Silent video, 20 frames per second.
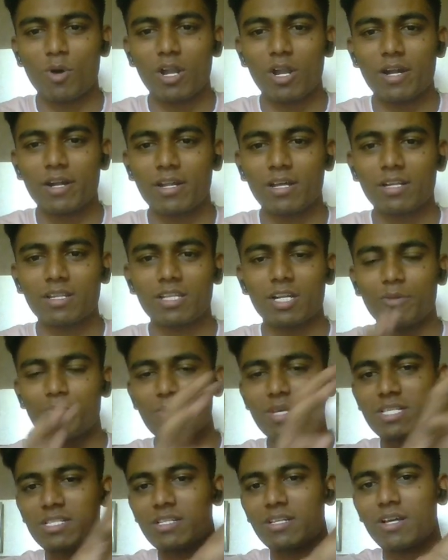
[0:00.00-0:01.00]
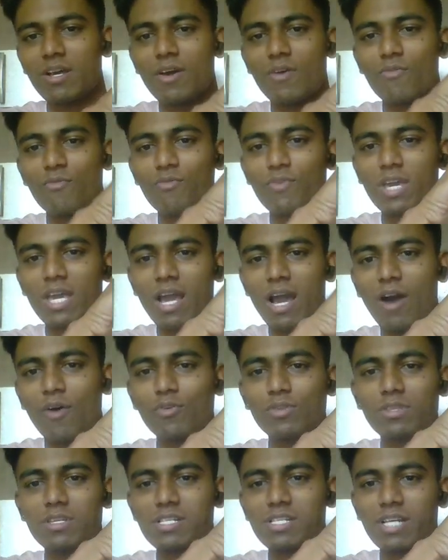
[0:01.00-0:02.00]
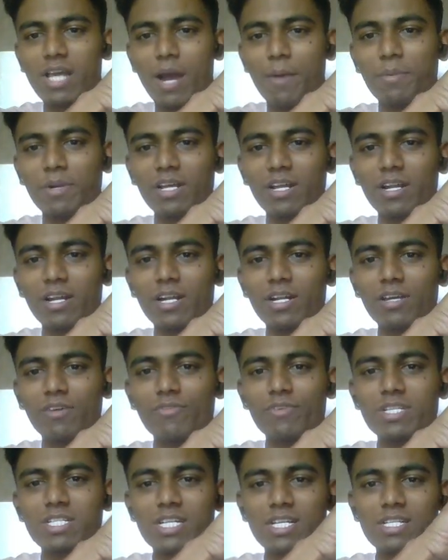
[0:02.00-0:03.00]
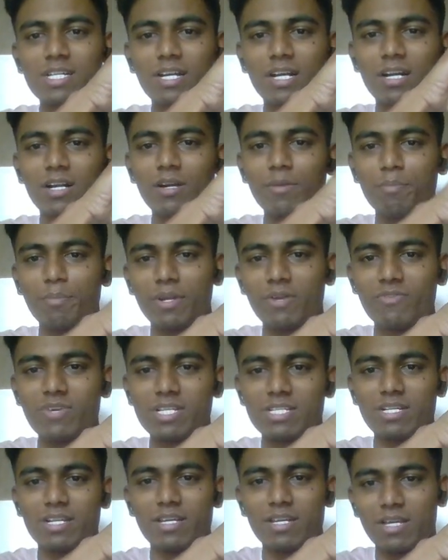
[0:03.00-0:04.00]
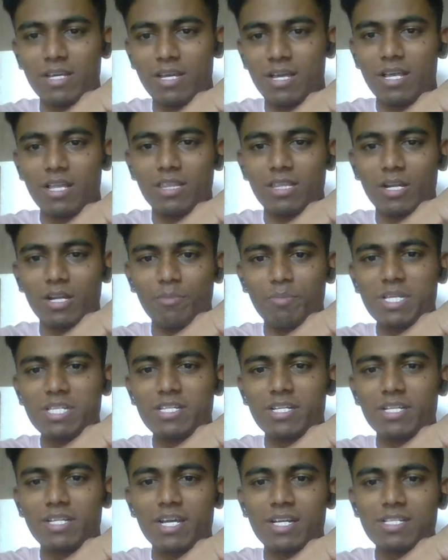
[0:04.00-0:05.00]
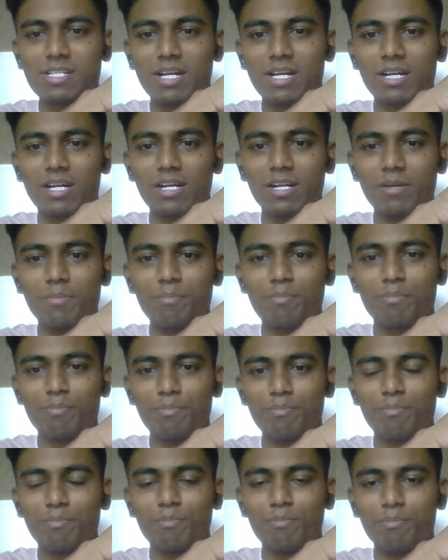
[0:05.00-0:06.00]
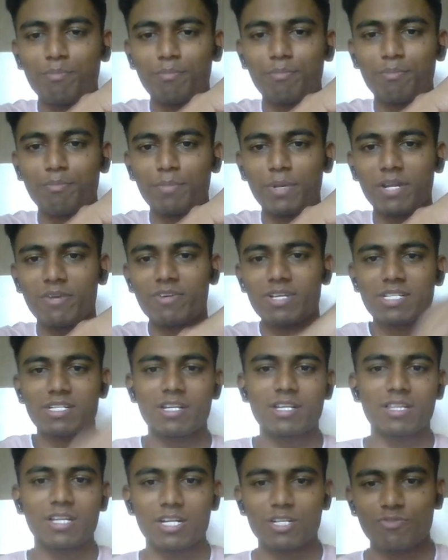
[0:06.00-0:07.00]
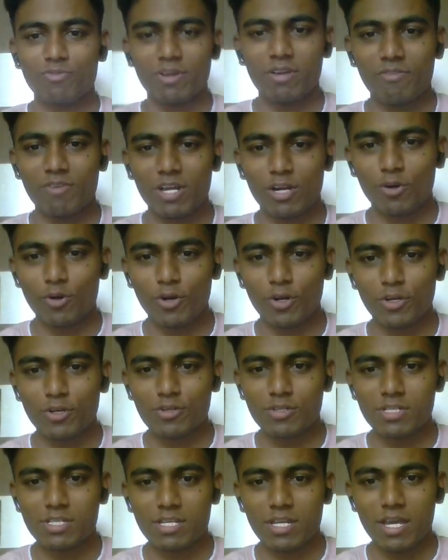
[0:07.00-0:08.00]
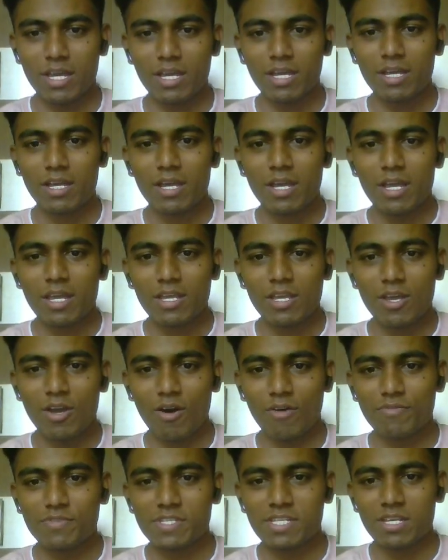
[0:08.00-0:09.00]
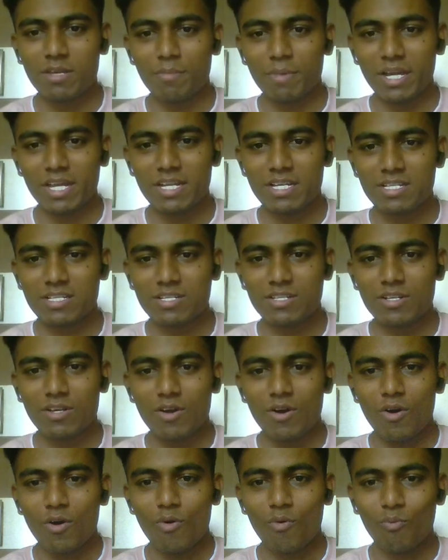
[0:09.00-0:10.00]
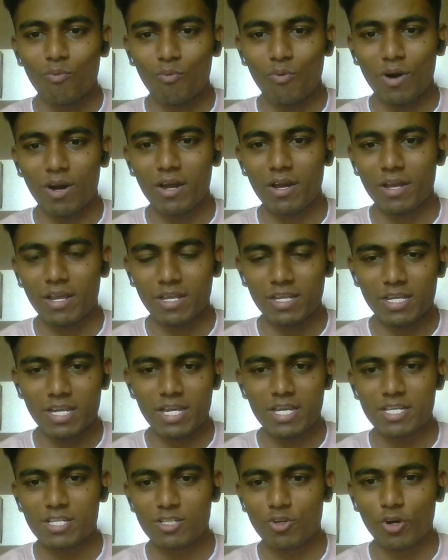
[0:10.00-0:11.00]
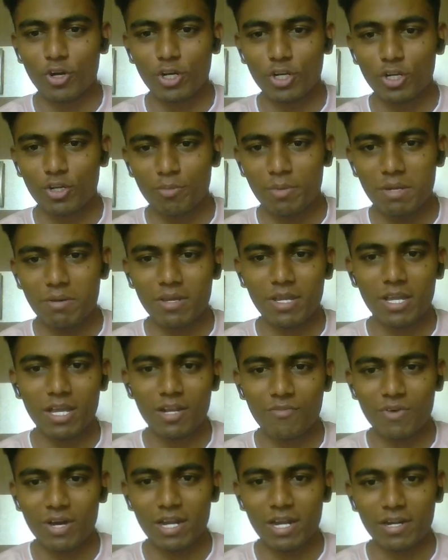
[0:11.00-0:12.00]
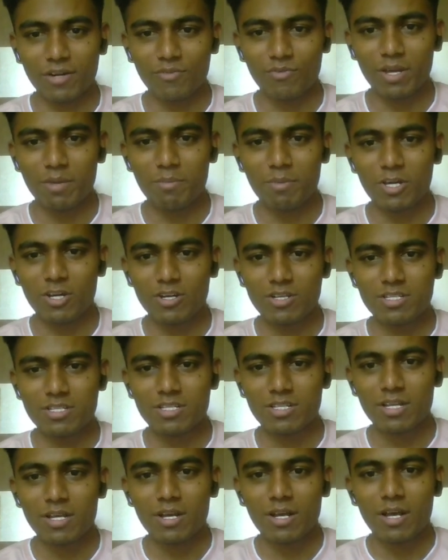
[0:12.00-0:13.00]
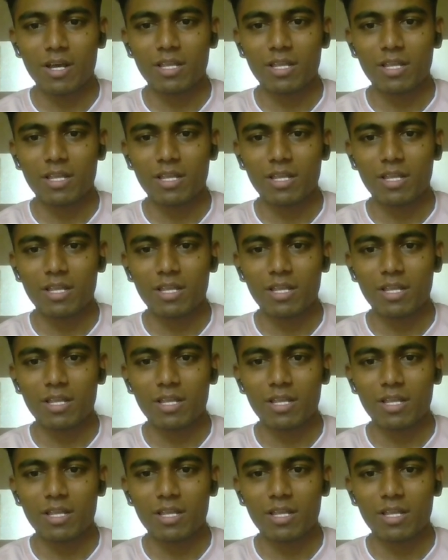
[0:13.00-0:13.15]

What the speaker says: a is going to be invalid. Why? Because the capital letter has occurred before the small letter. And then there can be a scenario like if it is a capital letter. If it is a capital letter, we can check if